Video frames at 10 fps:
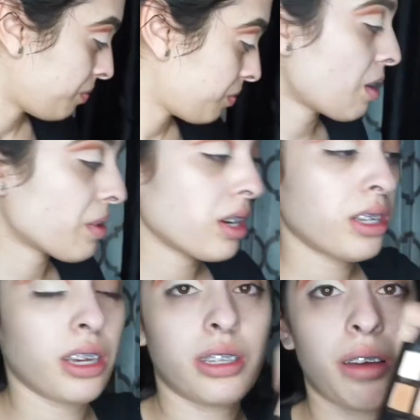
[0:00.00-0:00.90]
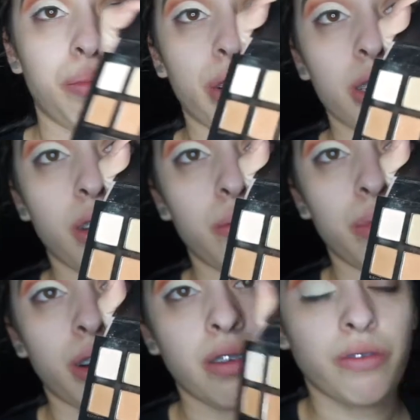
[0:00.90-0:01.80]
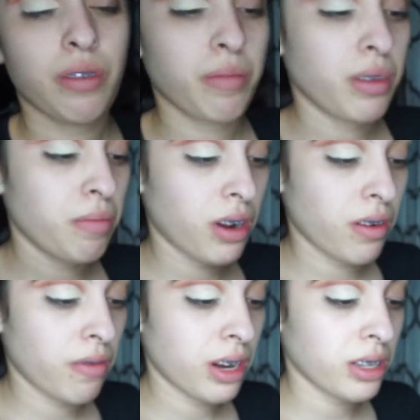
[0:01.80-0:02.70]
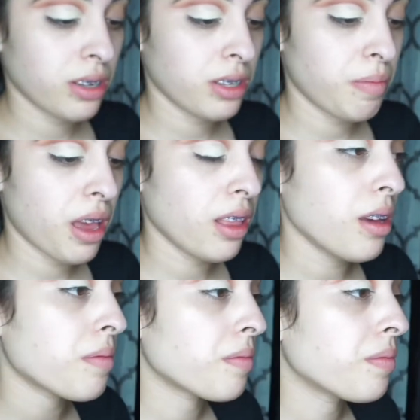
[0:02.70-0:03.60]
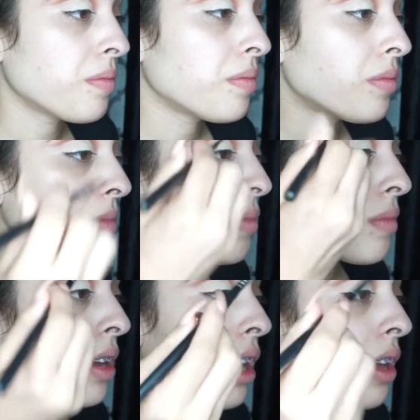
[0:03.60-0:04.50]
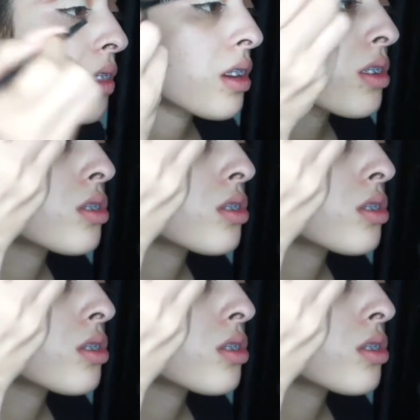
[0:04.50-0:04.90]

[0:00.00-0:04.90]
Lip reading: I'm going to take Cypress Umber from the Modern Renaissance palette, and then